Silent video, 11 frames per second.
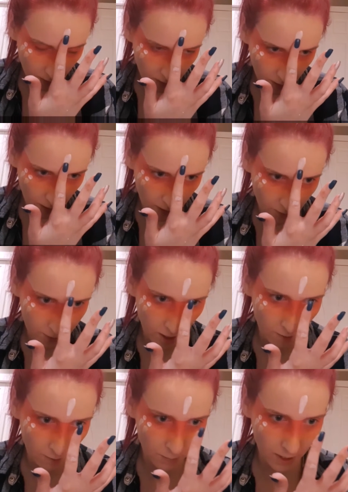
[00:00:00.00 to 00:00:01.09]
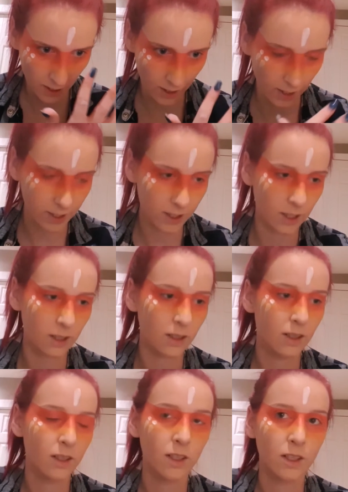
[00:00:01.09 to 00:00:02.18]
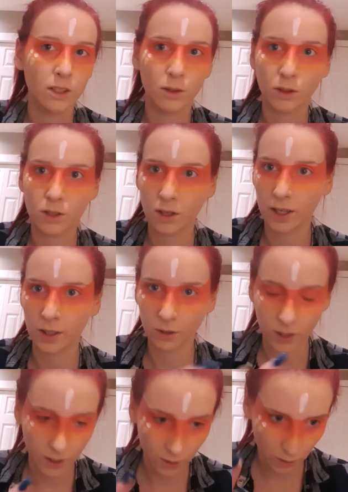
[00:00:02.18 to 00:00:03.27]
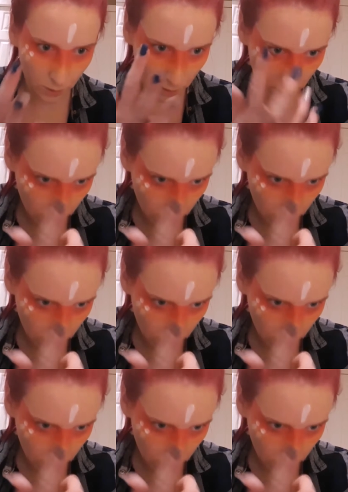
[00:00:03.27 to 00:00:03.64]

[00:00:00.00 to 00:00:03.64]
and then lift off and make it lighter. So we're going to do like 3 of those.